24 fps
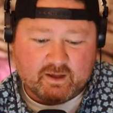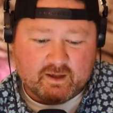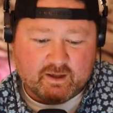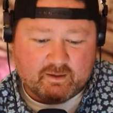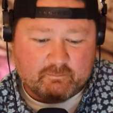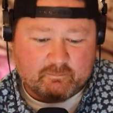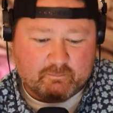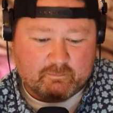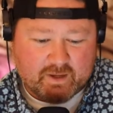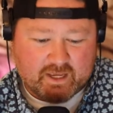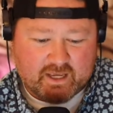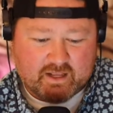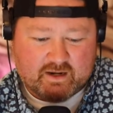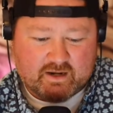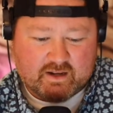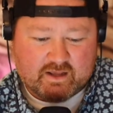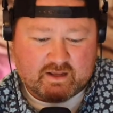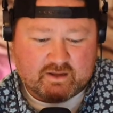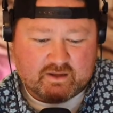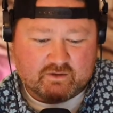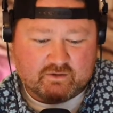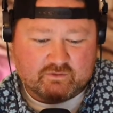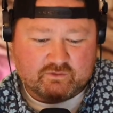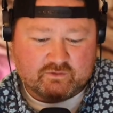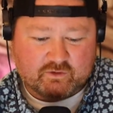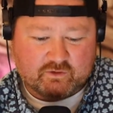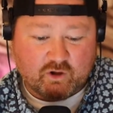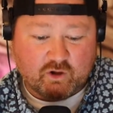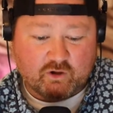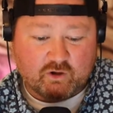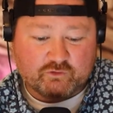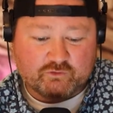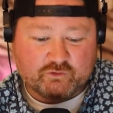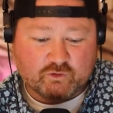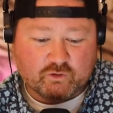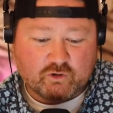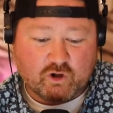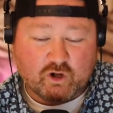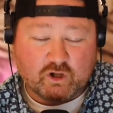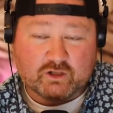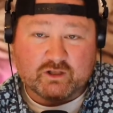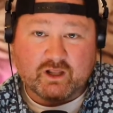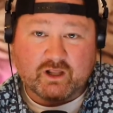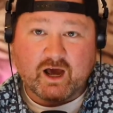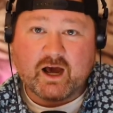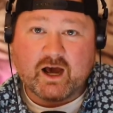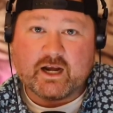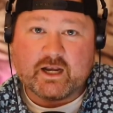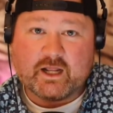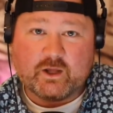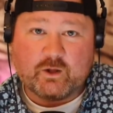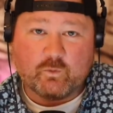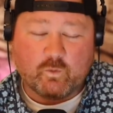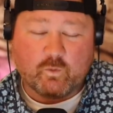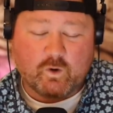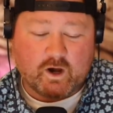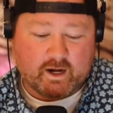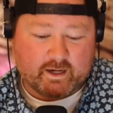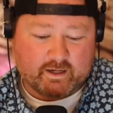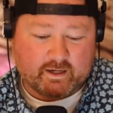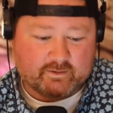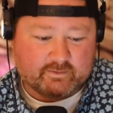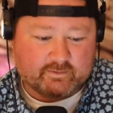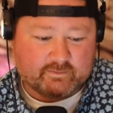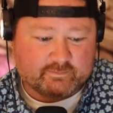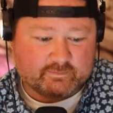Mead is also called honey wine.